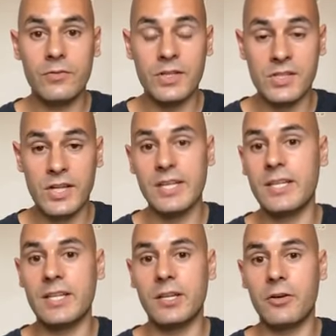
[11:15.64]
the
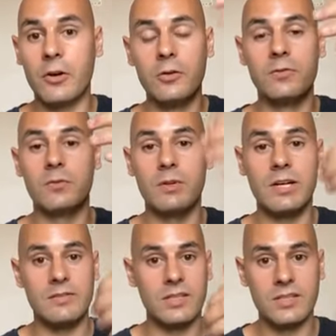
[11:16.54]
psyche can
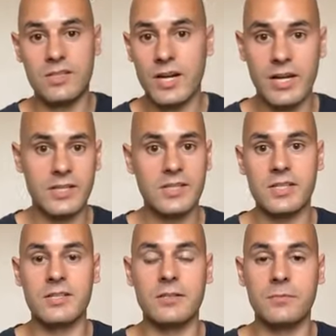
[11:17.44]
override the entire
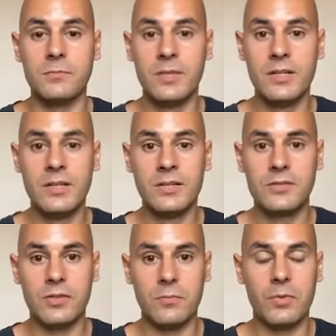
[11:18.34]
system
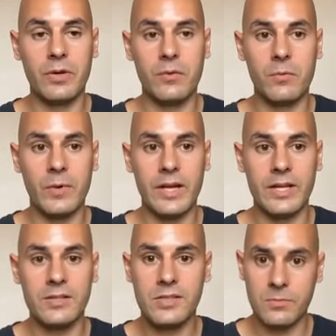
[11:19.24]
to the point
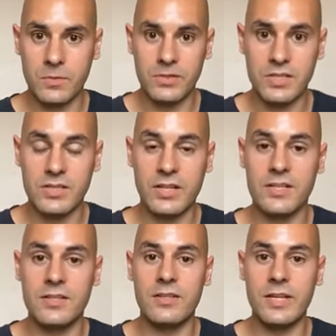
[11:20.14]
where someone
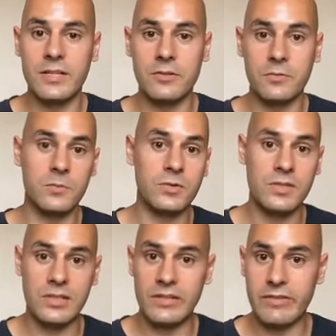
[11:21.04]
decides that they don't want
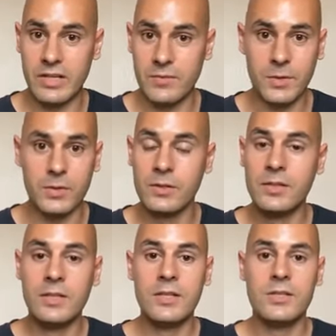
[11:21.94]
to live anymore.
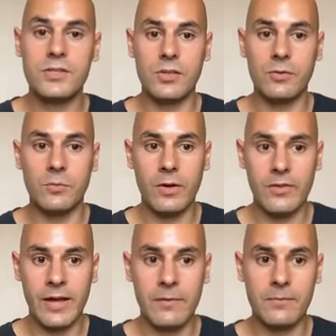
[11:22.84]
So
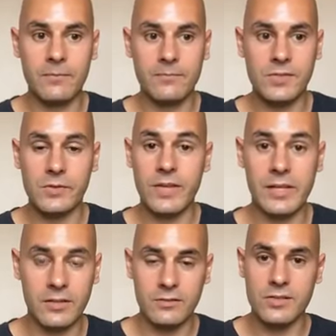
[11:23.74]

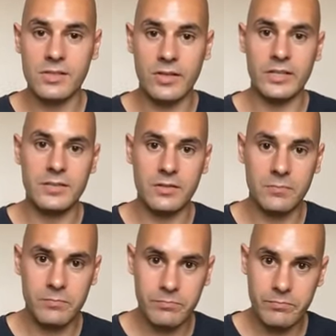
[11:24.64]
they can decide
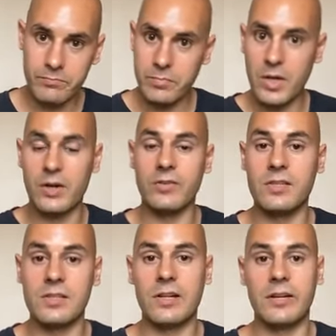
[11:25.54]
to part
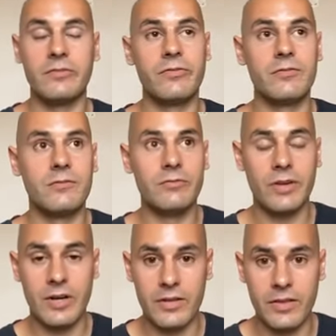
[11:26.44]
this life
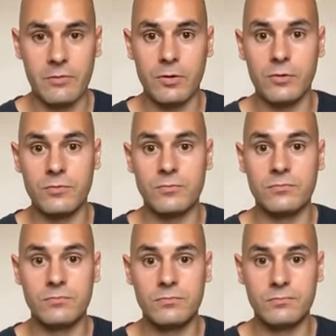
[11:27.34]
via their
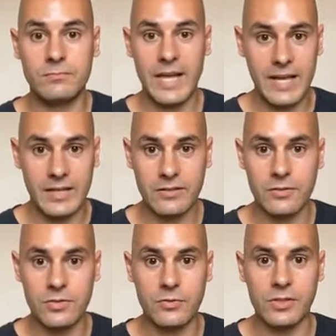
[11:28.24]
own hand
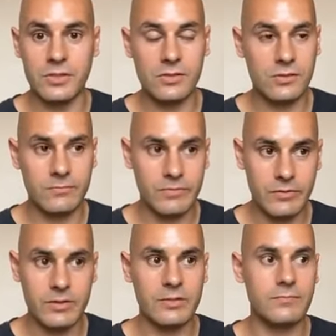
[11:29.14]
and choice.
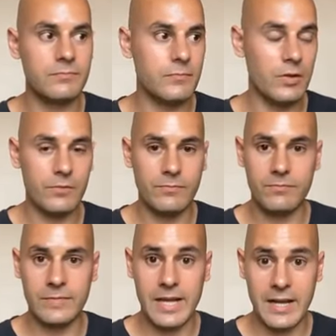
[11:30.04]

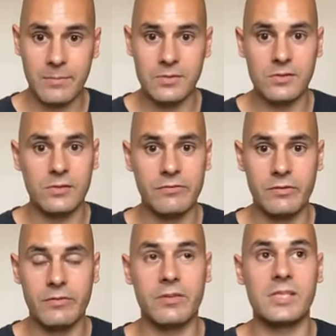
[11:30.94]
That happens a lot,
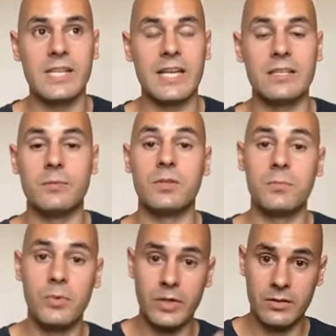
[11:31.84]
very, very sadly. But the
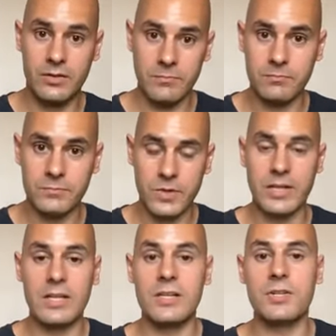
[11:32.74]
point I'm
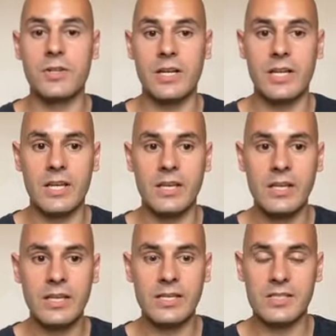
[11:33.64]
trying to illustrate here
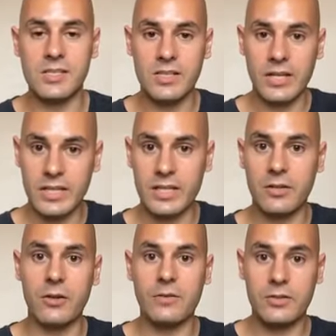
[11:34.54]
is the psyche
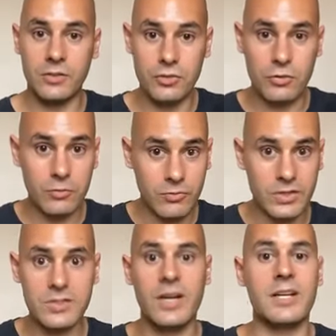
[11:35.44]
can control the
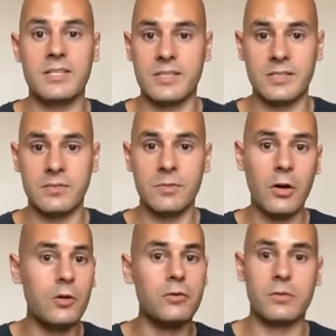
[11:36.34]
entire system and
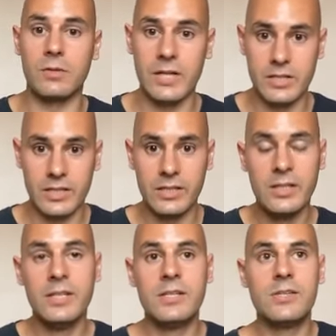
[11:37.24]
override it.
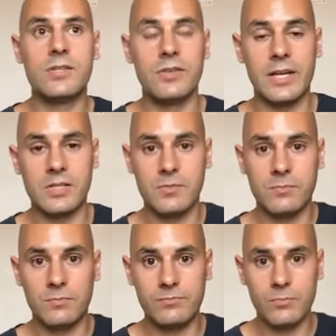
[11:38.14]
So that's
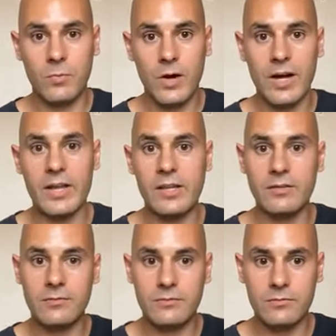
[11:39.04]

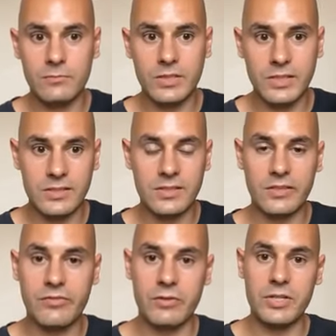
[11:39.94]
why we need to
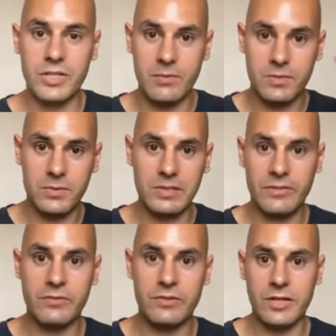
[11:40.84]
differentiate between
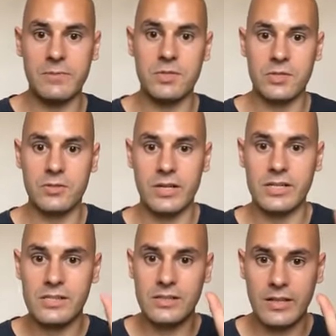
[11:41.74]
different types of
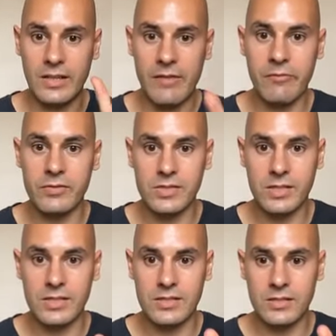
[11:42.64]
stress and
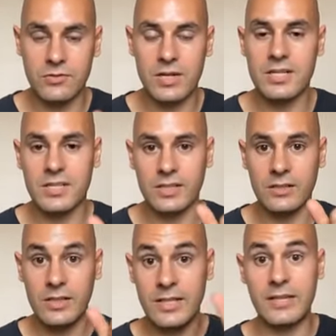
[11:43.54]
emphasize
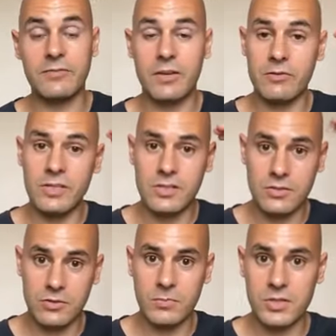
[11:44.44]
addressing if there is
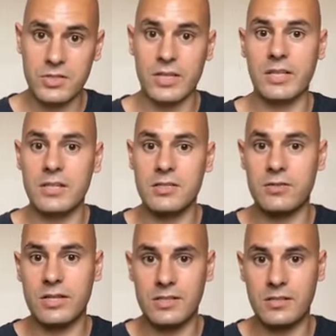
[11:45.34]
too much psychic
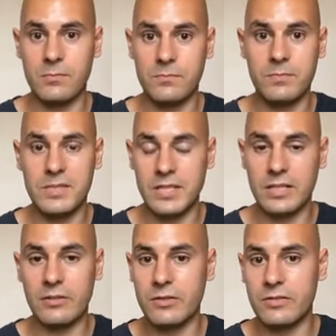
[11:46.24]
stress in a
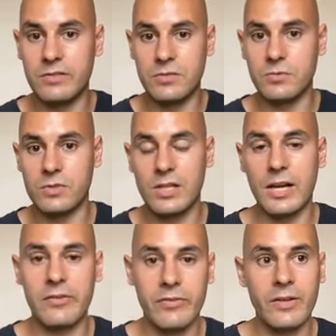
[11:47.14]
particular individual's
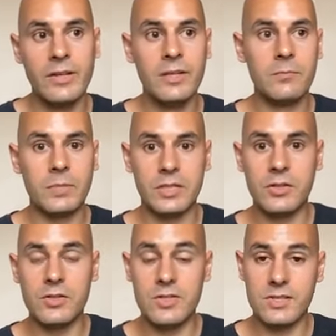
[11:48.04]
life,
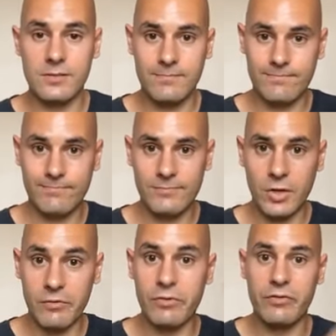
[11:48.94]
because
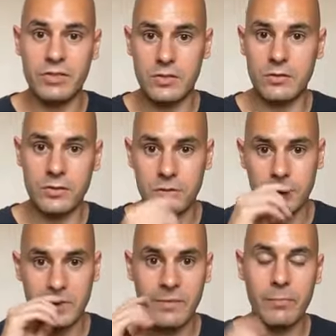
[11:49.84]
of the
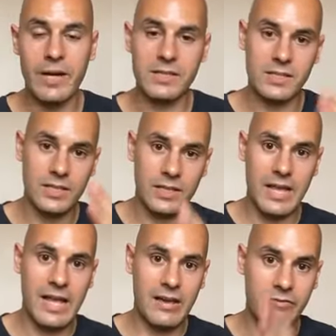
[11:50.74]
physiological impacts that it can
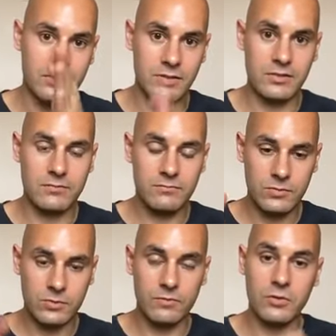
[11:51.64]
have as a
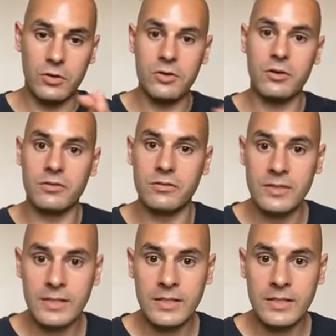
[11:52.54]
sort of knock-on